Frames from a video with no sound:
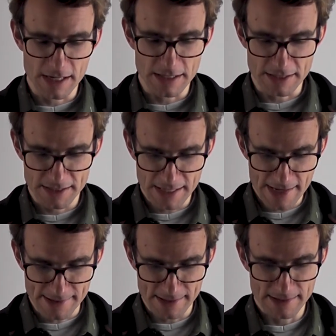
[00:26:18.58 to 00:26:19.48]
a
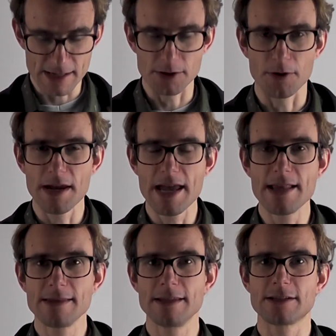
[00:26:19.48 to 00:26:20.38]
state that you're
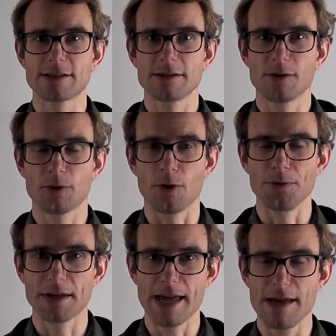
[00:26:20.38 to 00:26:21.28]
in this
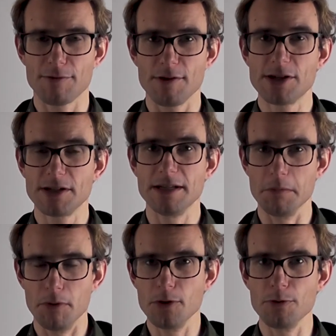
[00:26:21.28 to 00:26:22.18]
concave region, in the
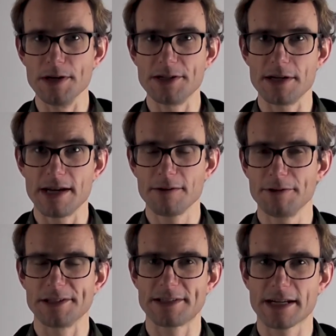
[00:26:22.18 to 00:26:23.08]
blue region here, where
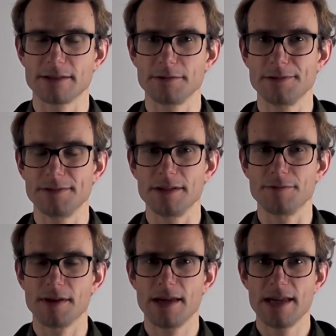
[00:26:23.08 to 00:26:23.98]
the second
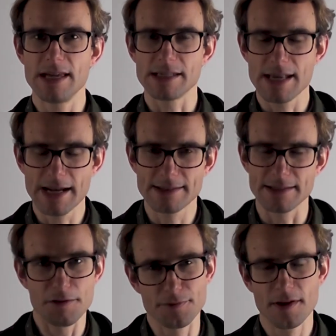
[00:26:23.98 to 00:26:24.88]
derivative is
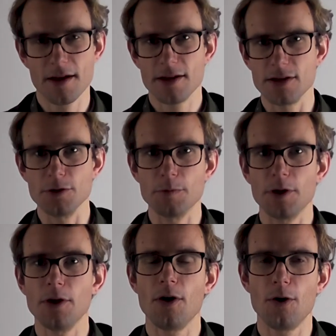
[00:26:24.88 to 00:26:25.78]
negative, you
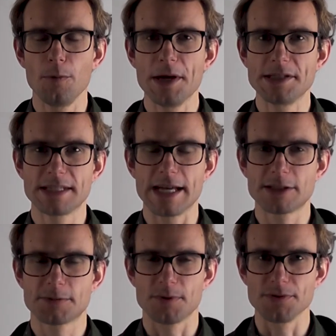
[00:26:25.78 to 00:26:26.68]
will always get
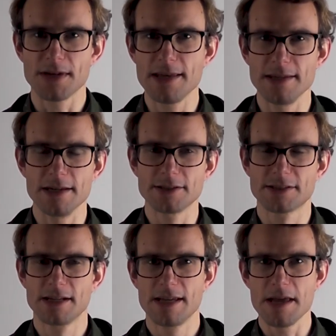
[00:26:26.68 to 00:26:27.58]

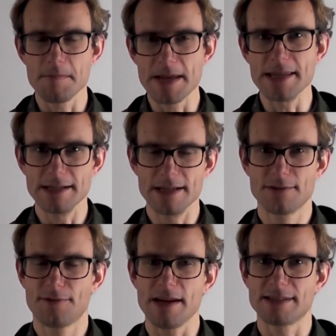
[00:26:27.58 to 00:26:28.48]
spontaneous immediate
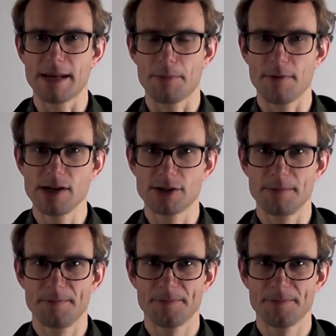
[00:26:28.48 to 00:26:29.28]
phase separation.